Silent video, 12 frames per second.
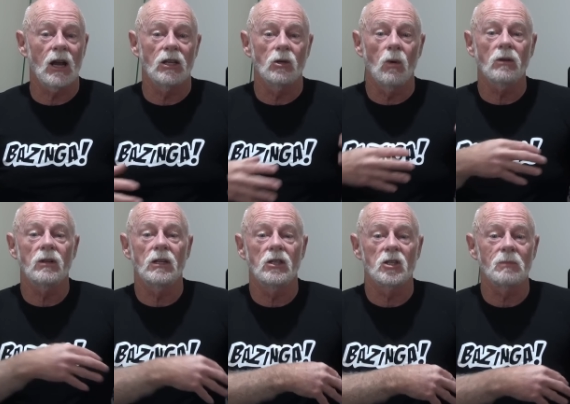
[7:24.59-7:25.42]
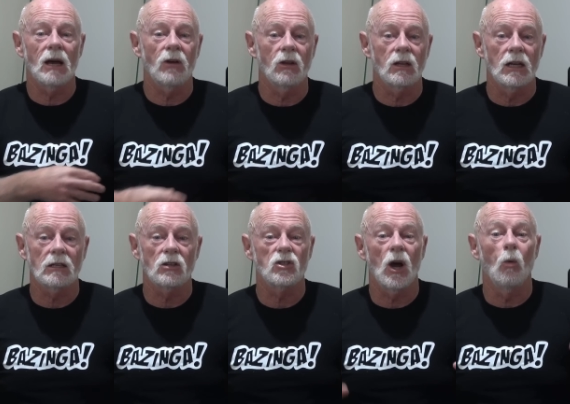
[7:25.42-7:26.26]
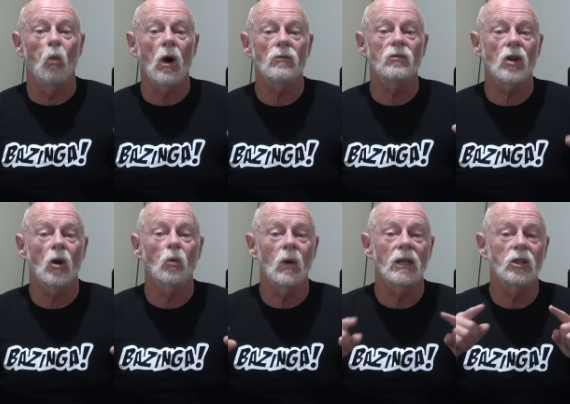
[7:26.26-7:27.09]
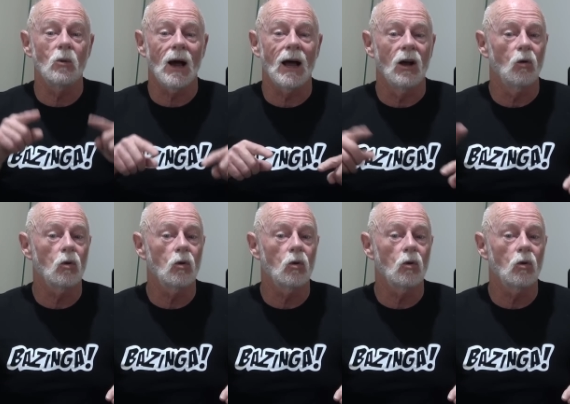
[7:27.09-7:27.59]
and you won't need your smartphone connected, so it won't know where you are.